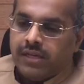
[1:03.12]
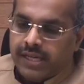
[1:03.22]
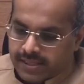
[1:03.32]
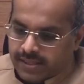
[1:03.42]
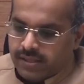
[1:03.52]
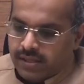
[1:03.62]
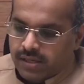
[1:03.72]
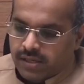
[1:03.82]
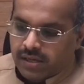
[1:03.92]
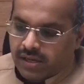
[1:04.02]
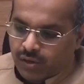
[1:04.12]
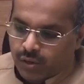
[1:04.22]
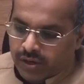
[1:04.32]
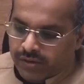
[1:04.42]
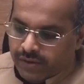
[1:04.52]
Yes, the
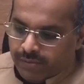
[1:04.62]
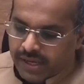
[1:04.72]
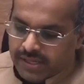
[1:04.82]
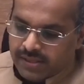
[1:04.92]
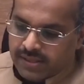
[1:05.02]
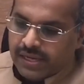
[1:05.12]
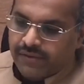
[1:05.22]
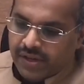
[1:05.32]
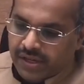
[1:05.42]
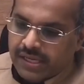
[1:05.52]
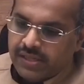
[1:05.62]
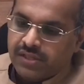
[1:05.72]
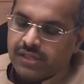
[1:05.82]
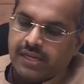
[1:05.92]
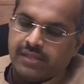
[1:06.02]
new confirmed cases have increased
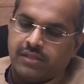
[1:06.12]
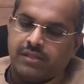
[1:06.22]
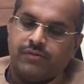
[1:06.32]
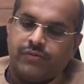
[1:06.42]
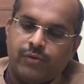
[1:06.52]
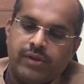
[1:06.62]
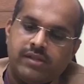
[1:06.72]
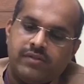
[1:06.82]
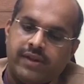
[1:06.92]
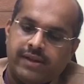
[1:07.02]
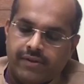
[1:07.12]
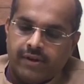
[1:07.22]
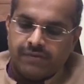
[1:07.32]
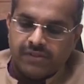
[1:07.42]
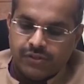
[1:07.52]
in the last few days. We are aware of the